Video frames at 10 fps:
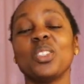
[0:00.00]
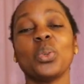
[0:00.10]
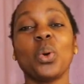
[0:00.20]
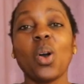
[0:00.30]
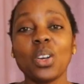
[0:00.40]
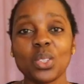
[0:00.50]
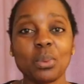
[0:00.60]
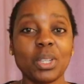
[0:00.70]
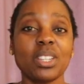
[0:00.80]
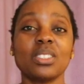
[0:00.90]
you
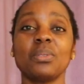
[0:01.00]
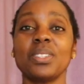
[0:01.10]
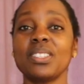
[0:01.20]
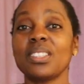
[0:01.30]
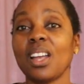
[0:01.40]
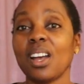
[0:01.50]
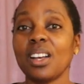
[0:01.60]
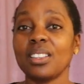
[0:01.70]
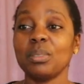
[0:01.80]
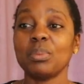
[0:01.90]
also, because of the
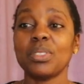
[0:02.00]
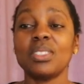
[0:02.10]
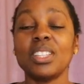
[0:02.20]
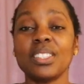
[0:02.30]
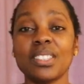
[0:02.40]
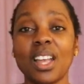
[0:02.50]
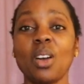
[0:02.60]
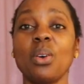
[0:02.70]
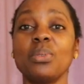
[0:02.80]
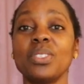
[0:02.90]
star, the
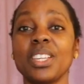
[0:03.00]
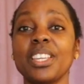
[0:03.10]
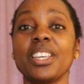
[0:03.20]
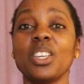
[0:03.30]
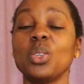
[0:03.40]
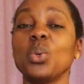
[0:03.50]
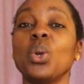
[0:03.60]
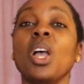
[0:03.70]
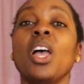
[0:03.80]
star of zincing, you,